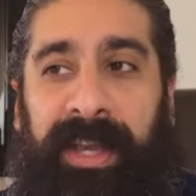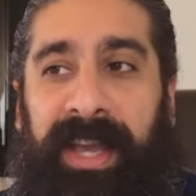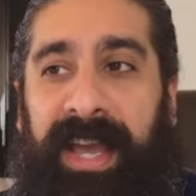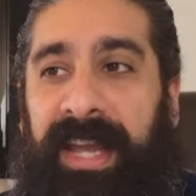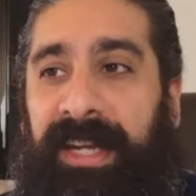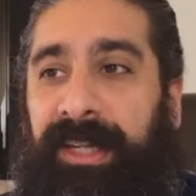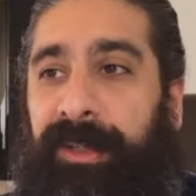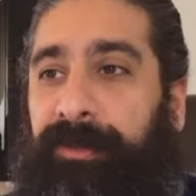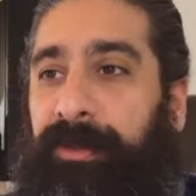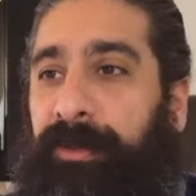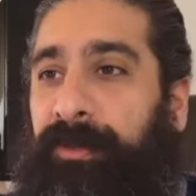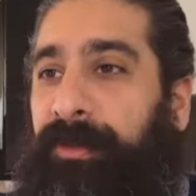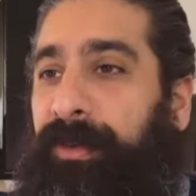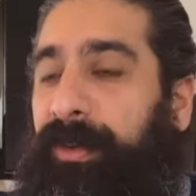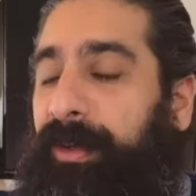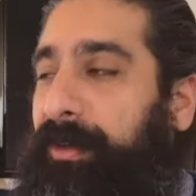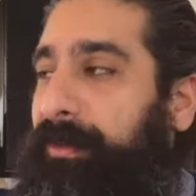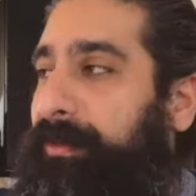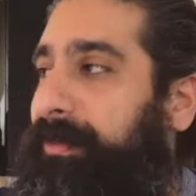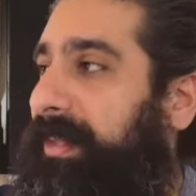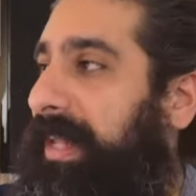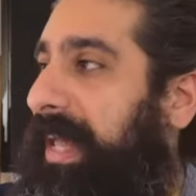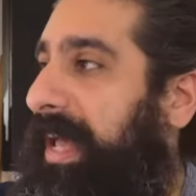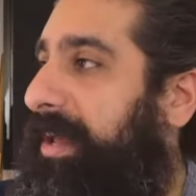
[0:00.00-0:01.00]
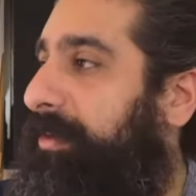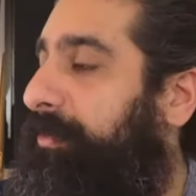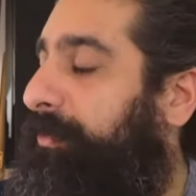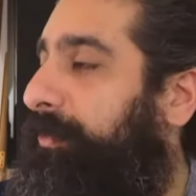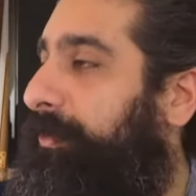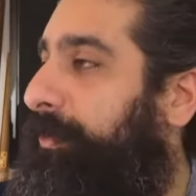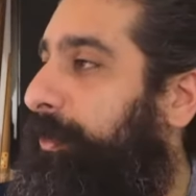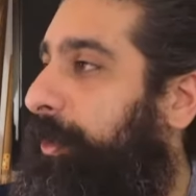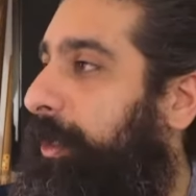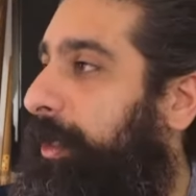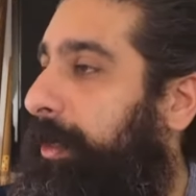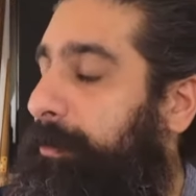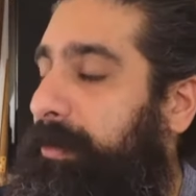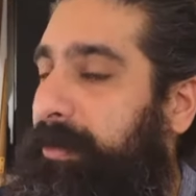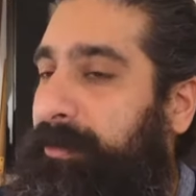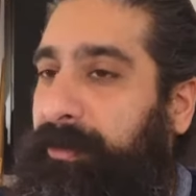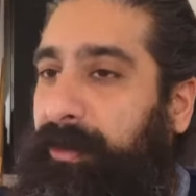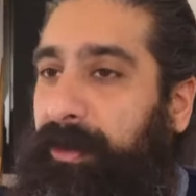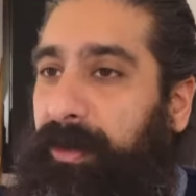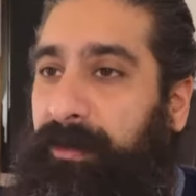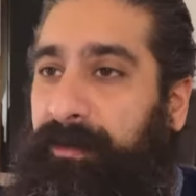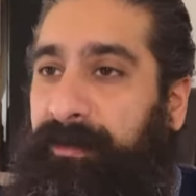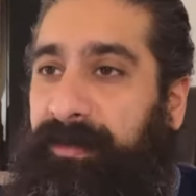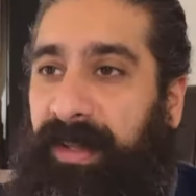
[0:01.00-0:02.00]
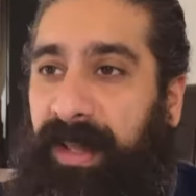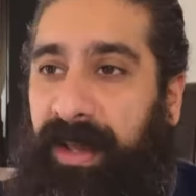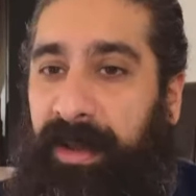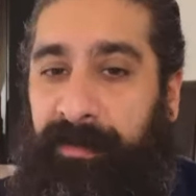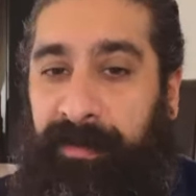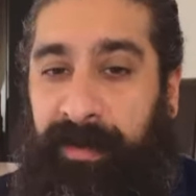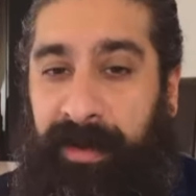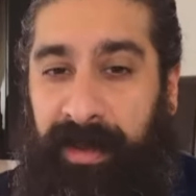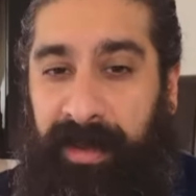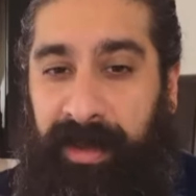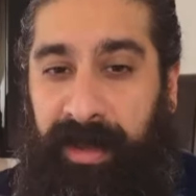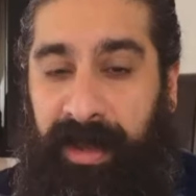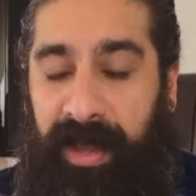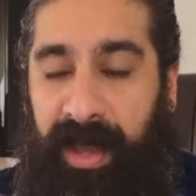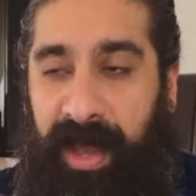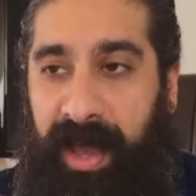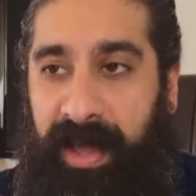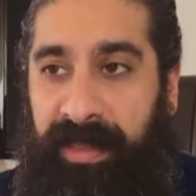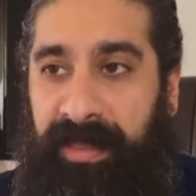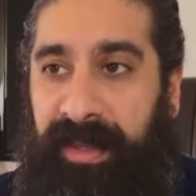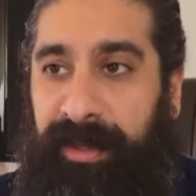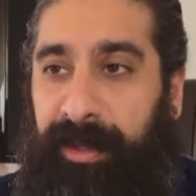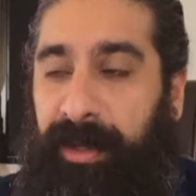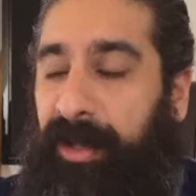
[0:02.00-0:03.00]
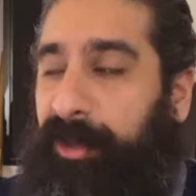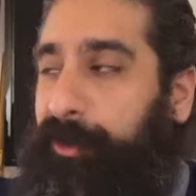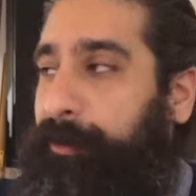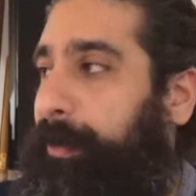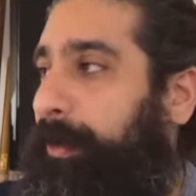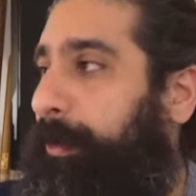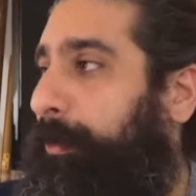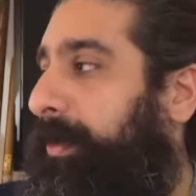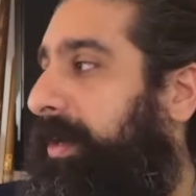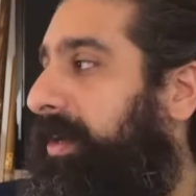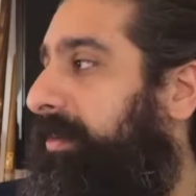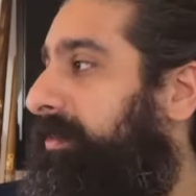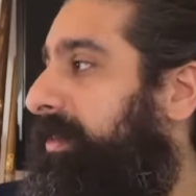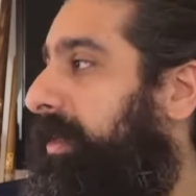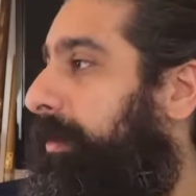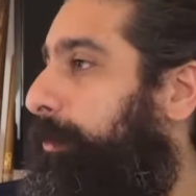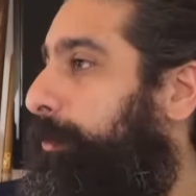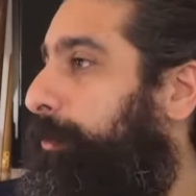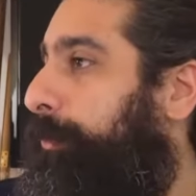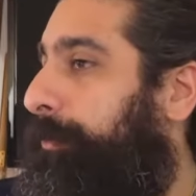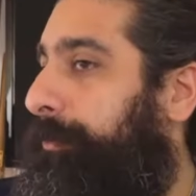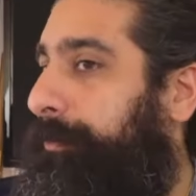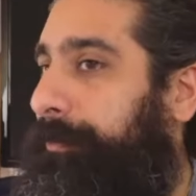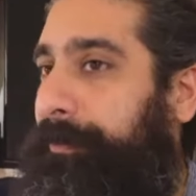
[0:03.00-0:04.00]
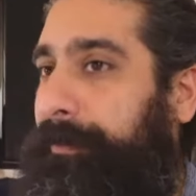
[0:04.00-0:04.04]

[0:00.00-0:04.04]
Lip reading: And if you're full of life, you're going to be full of love, and that your husband will have double.